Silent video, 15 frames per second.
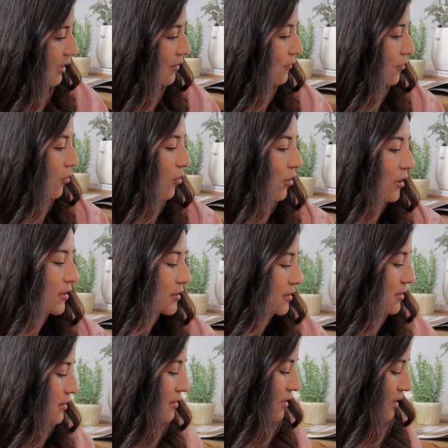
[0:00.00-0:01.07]
then of
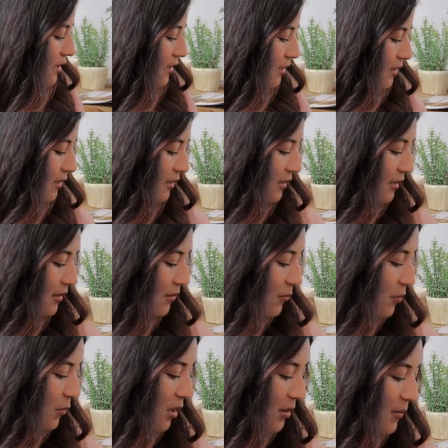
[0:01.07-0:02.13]
course,
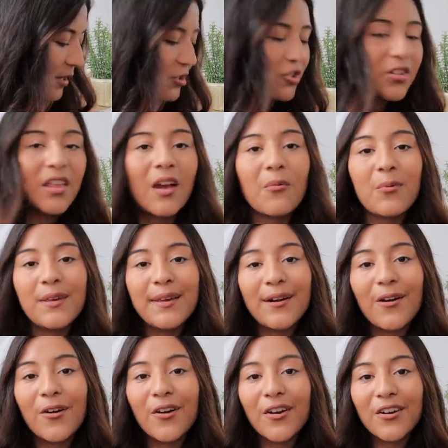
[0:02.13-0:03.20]
we wanna make sure that we
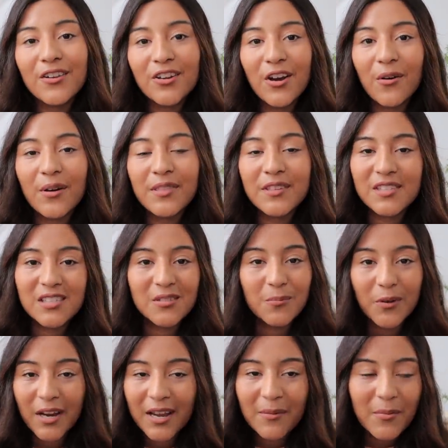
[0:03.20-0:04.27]
are, you know, in the
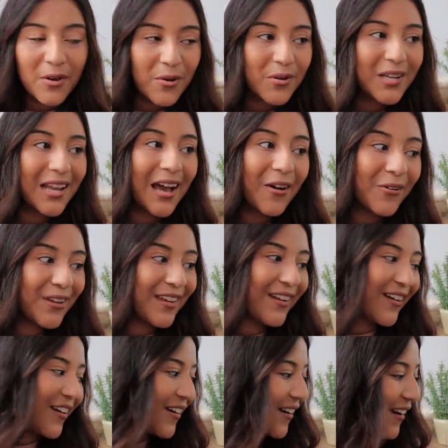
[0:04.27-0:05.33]
spring mood out
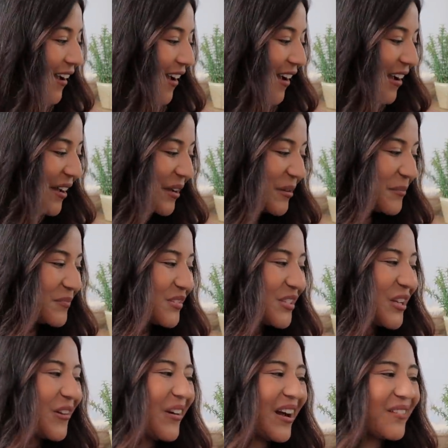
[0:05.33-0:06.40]
here. Um,
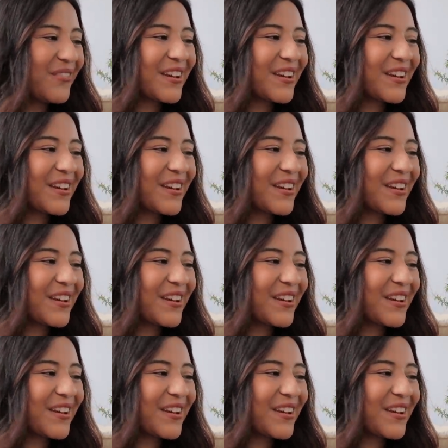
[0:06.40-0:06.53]
so I